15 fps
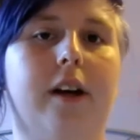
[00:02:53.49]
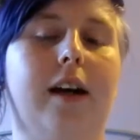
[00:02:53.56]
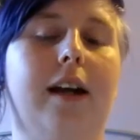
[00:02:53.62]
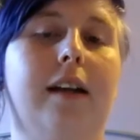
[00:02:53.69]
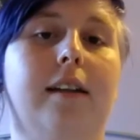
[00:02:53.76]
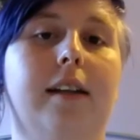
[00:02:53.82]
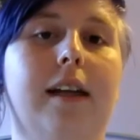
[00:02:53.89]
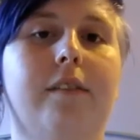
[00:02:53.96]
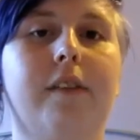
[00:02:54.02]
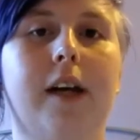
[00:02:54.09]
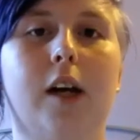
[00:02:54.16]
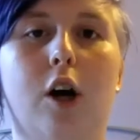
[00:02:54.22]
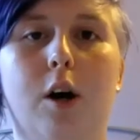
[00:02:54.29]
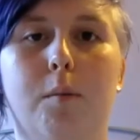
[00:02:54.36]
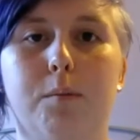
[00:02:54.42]
in
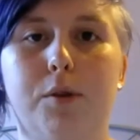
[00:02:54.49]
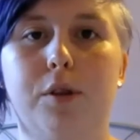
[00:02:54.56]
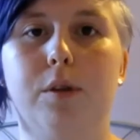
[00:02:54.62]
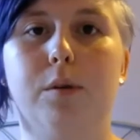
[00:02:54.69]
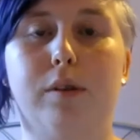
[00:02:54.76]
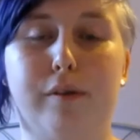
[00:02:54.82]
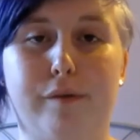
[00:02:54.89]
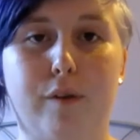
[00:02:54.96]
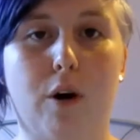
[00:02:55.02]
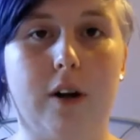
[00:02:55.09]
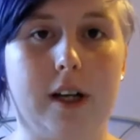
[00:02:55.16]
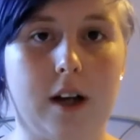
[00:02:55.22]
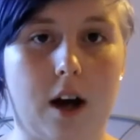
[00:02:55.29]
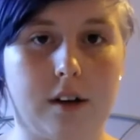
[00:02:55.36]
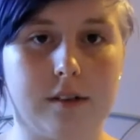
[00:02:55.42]
living up to The Fault
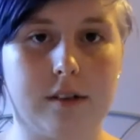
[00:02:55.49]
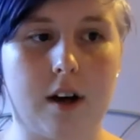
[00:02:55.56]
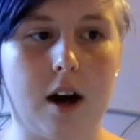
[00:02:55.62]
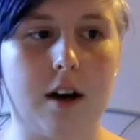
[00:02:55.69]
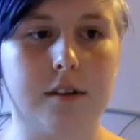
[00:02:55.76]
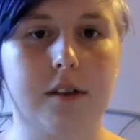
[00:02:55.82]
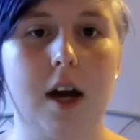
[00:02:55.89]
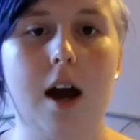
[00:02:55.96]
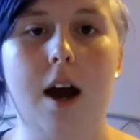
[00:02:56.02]
in Our Stars.